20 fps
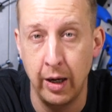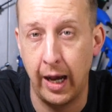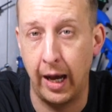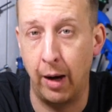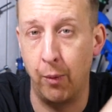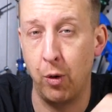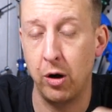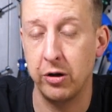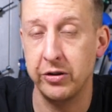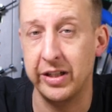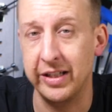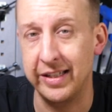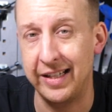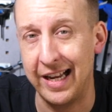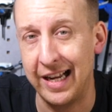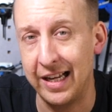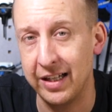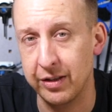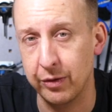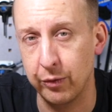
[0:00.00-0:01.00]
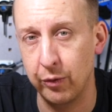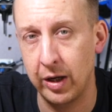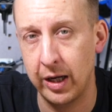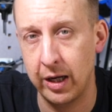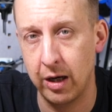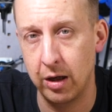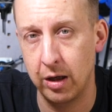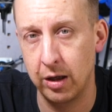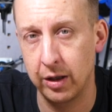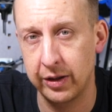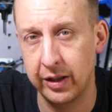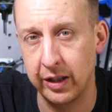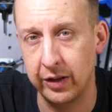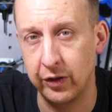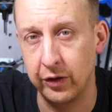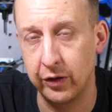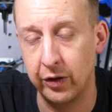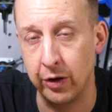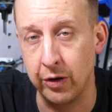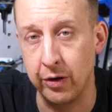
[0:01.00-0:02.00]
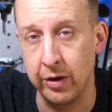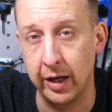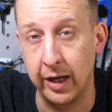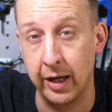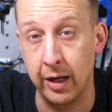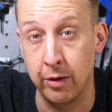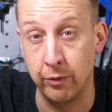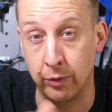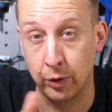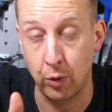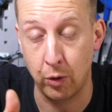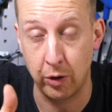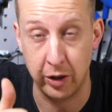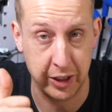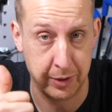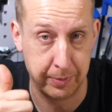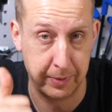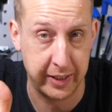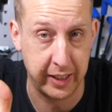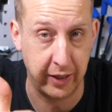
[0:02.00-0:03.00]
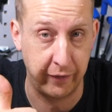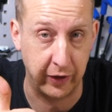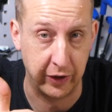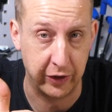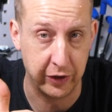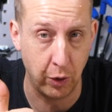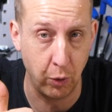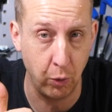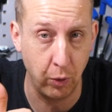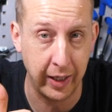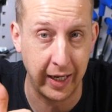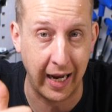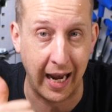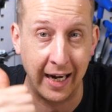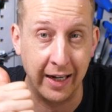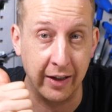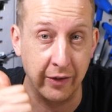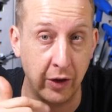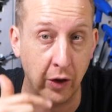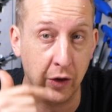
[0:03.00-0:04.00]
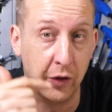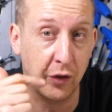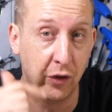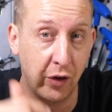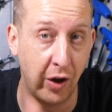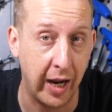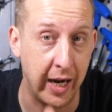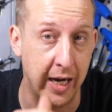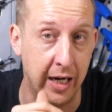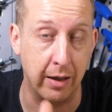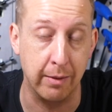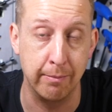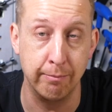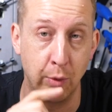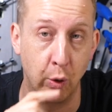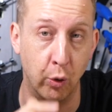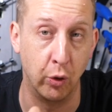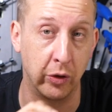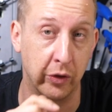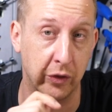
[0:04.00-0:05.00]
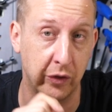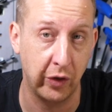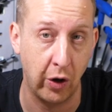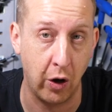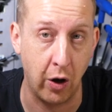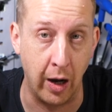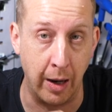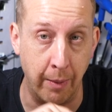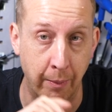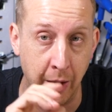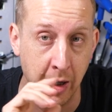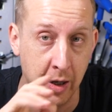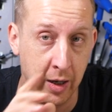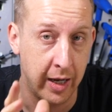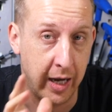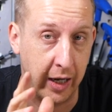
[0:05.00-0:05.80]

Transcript: and whilst this isn't really a hard thing to do, it requires specific tooling and it does take more time.